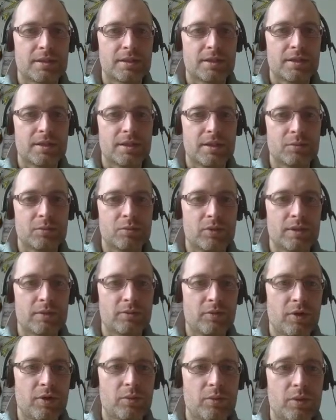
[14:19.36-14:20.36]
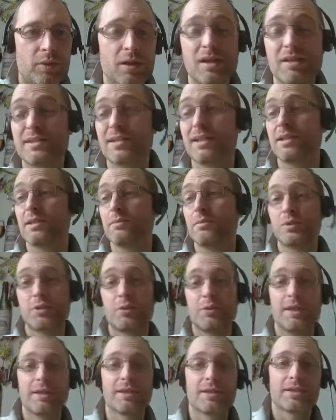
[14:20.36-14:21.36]
Oh, brilliant. Right, well, I'll send him a
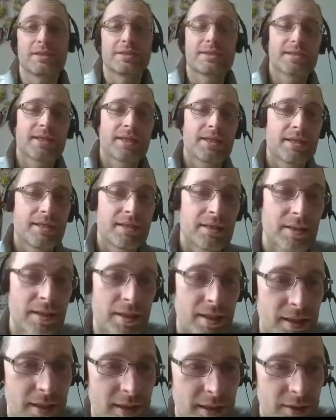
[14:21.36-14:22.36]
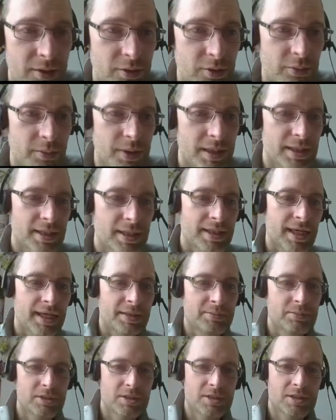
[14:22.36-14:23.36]
tweet and say, your Amiga
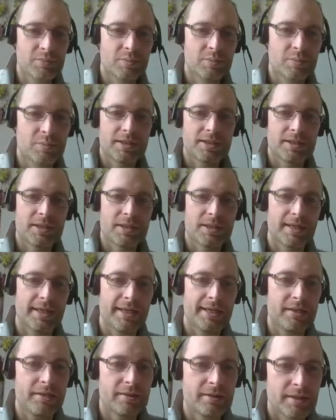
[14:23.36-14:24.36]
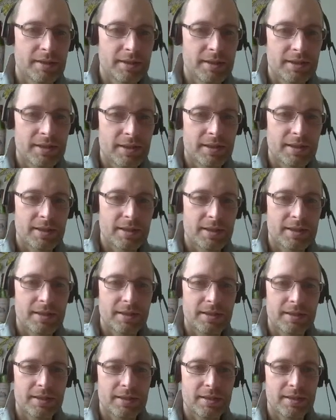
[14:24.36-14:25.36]
game's just been dug out.
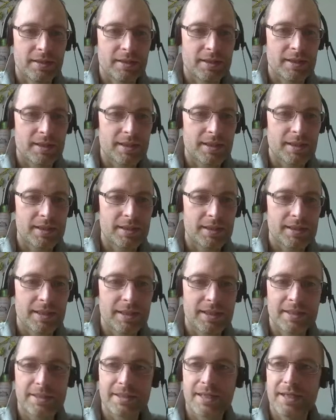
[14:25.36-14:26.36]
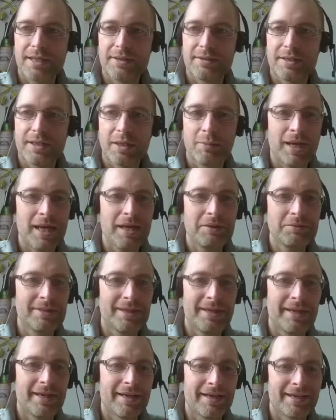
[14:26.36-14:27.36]
Can you tell us anything about
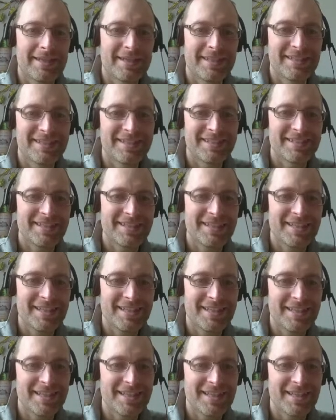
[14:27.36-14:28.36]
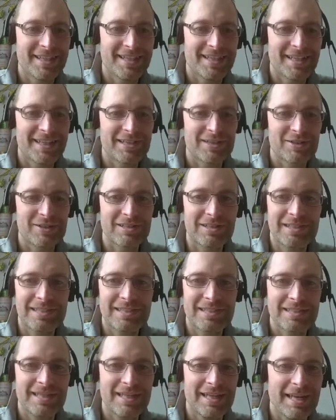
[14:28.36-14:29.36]
it? He's the, that looks like
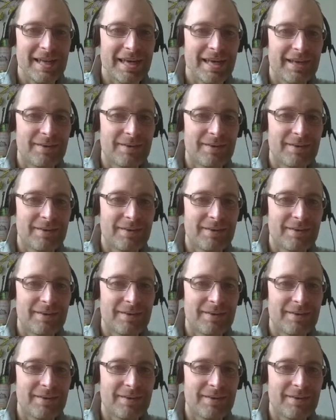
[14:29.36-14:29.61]
he's there.